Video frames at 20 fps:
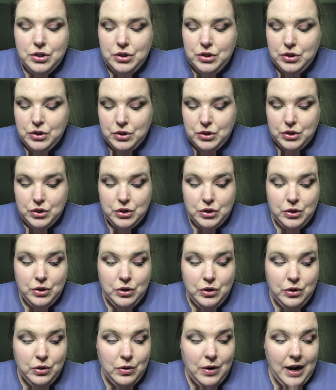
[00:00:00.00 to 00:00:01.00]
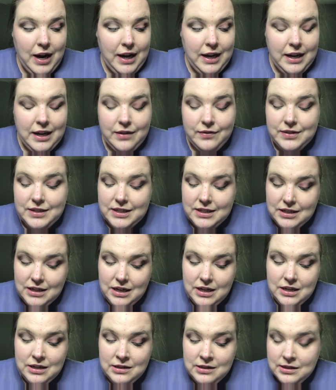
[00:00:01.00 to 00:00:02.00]
So I have
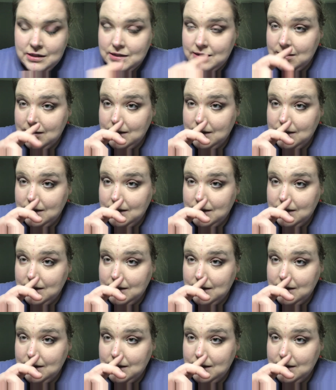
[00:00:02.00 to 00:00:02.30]
since